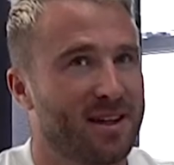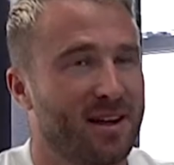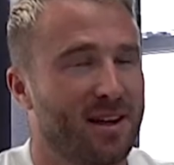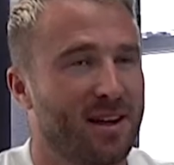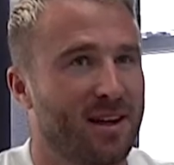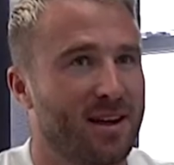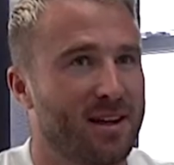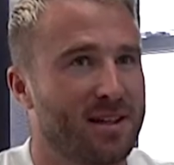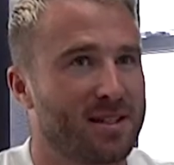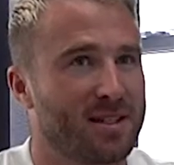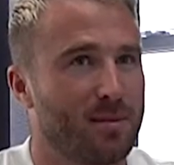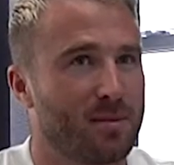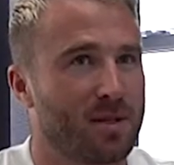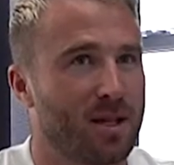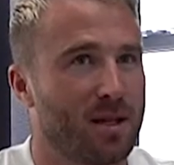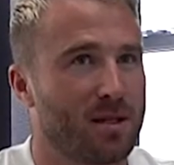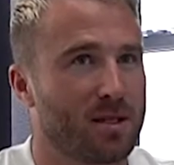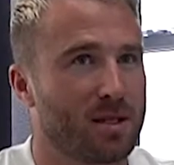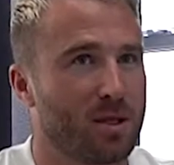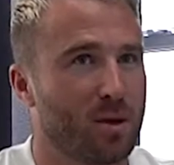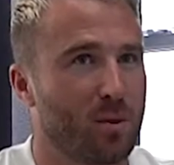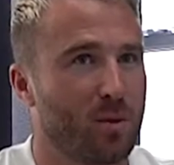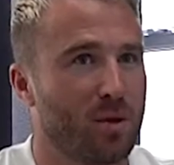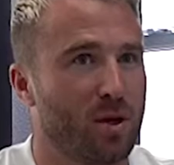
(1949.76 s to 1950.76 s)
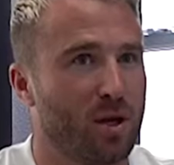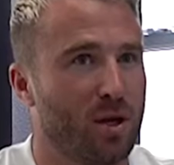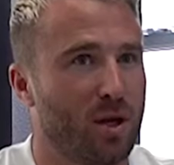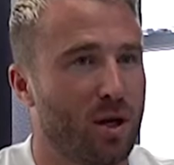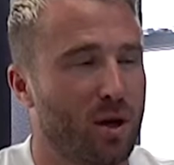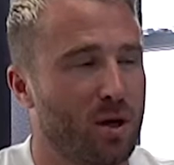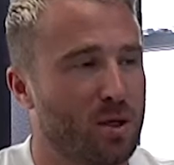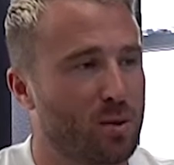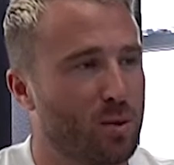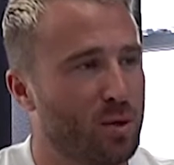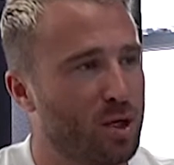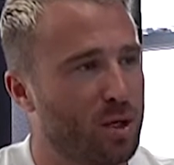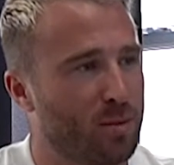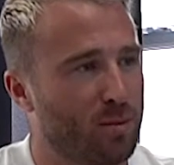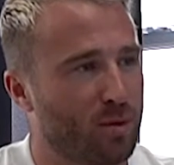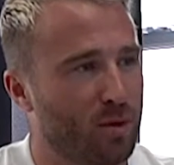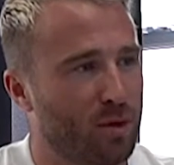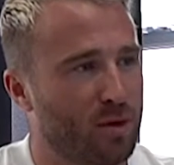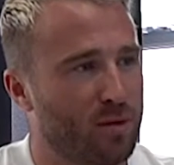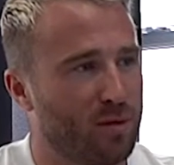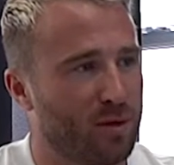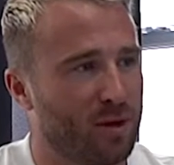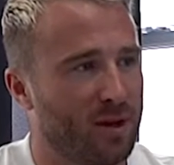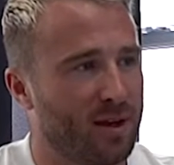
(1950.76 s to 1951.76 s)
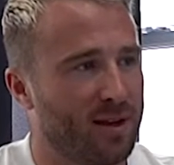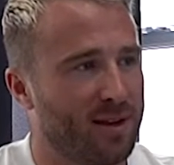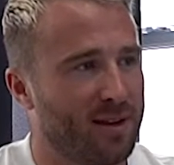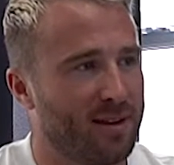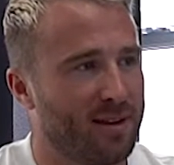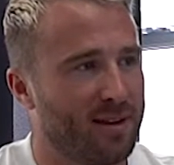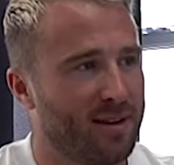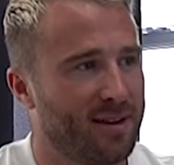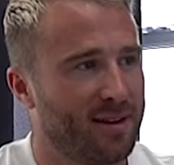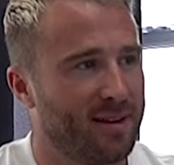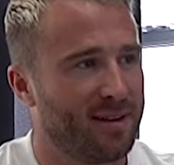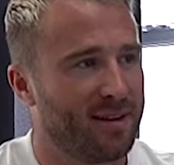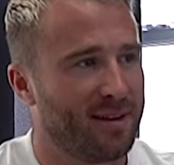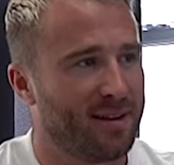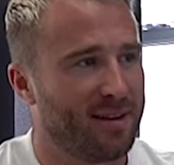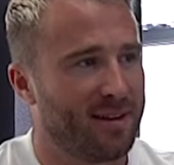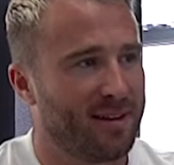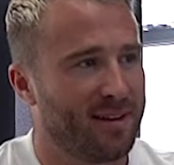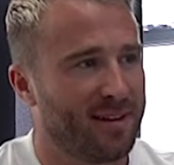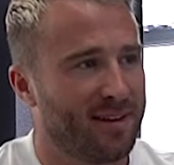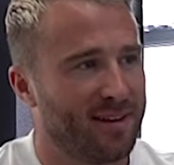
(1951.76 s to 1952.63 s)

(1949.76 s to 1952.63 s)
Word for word: uh, sometimes not what you know; it's what you can prove, right? Yeah, exactly.